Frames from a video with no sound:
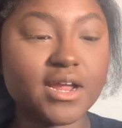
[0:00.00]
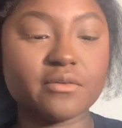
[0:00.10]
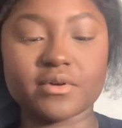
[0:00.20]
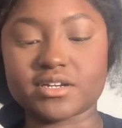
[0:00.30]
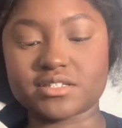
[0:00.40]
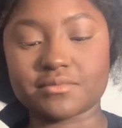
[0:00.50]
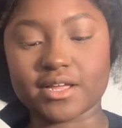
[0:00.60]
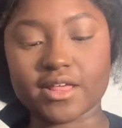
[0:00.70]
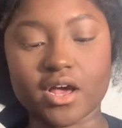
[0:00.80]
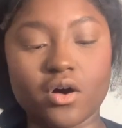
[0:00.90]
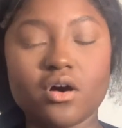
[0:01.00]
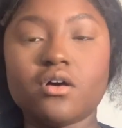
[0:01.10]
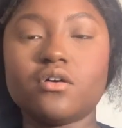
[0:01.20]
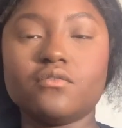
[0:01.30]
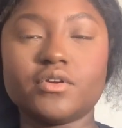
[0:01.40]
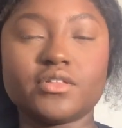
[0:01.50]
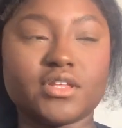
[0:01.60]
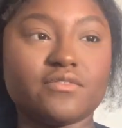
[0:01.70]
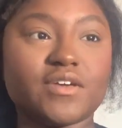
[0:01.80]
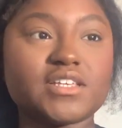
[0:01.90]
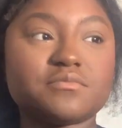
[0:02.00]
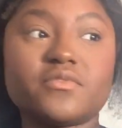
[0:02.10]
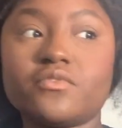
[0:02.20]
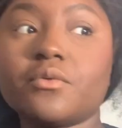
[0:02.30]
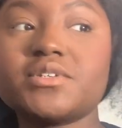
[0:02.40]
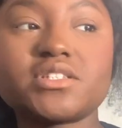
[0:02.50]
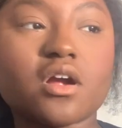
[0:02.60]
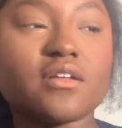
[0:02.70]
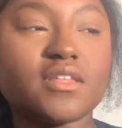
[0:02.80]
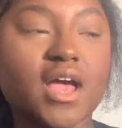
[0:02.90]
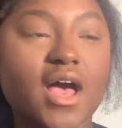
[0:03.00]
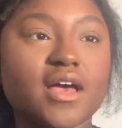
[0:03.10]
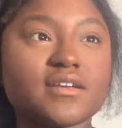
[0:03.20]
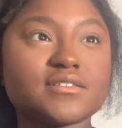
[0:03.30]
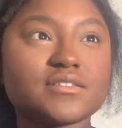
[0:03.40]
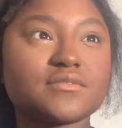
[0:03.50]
and we're going to spray that all over the face before we start the eyes.